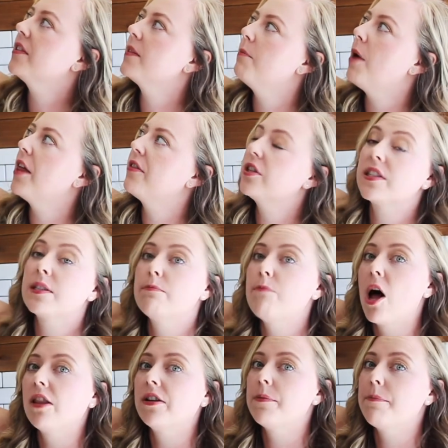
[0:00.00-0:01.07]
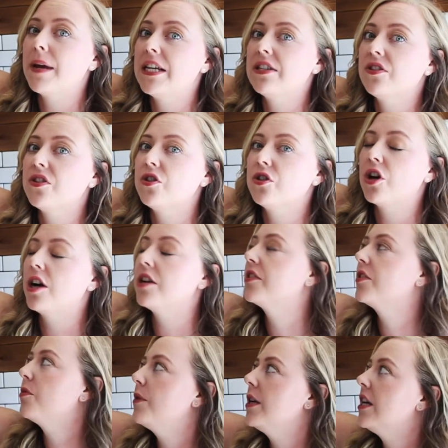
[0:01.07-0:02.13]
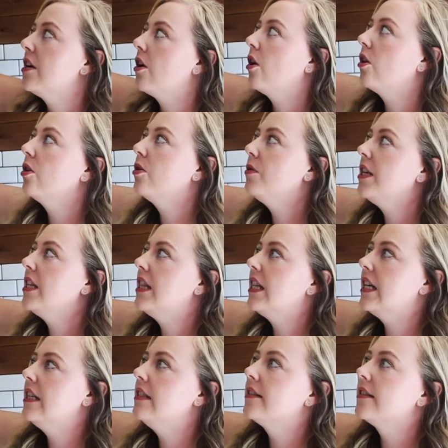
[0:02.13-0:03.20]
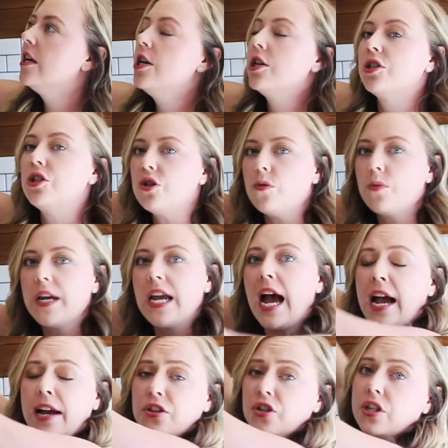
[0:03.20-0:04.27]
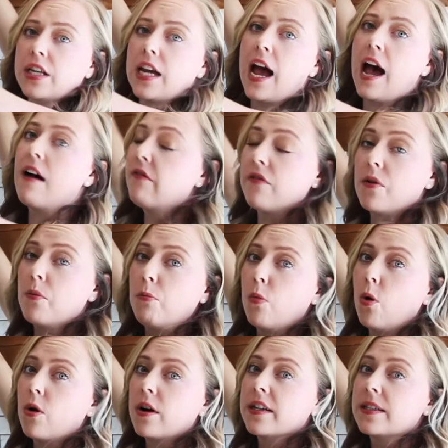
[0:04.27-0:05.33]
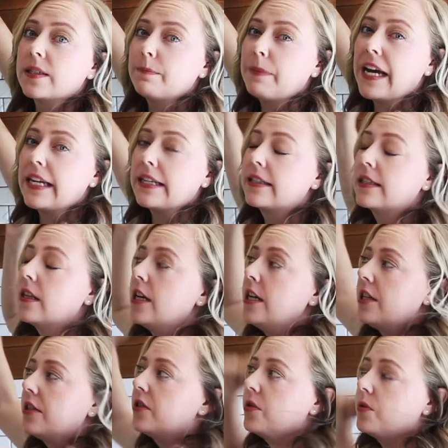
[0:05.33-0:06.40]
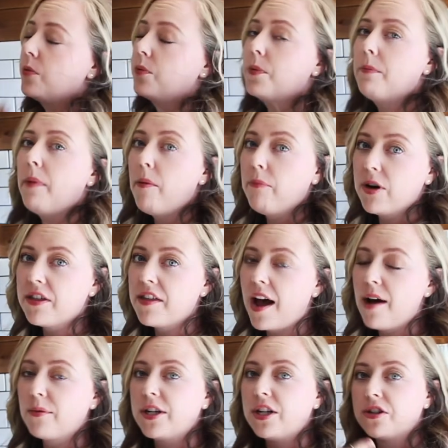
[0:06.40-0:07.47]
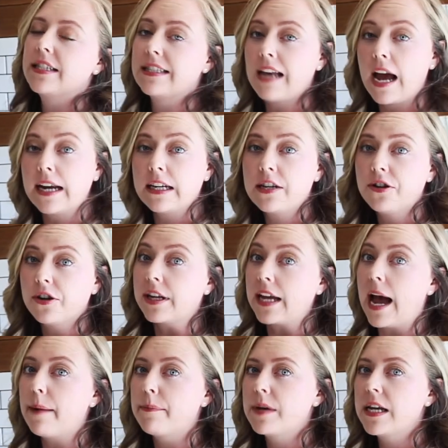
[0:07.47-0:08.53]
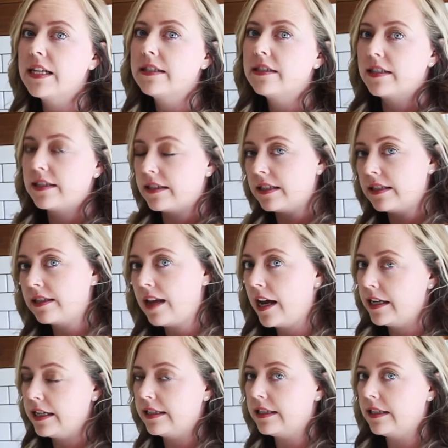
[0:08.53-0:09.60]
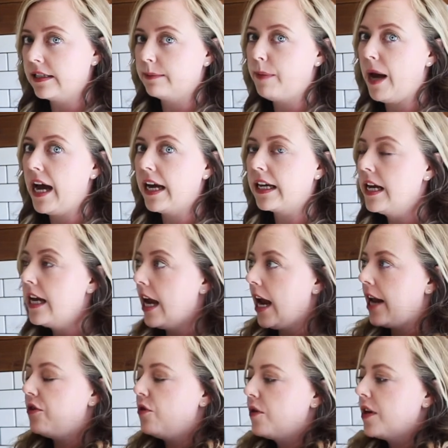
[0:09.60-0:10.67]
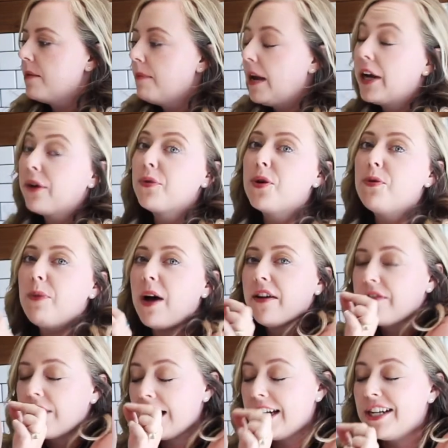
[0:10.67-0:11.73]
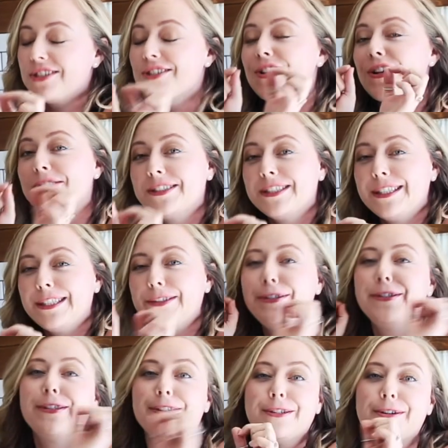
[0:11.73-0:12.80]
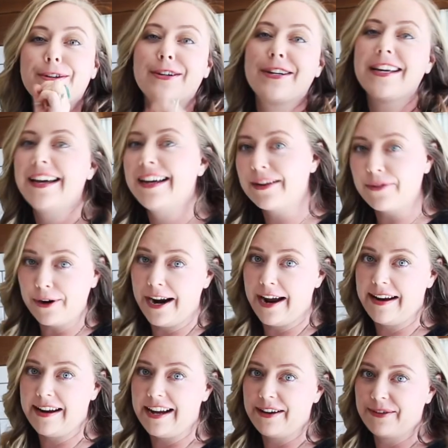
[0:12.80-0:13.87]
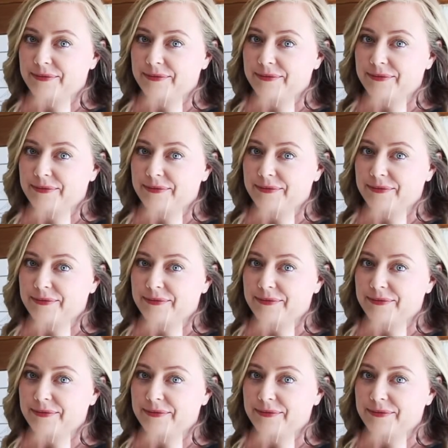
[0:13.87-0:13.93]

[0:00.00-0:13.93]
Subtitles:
some other smaller mason jars. So we included this so we actually have more space. So remember that when you're designing your cabinets, is design it to spec, and you can make room of each little nook and cranny.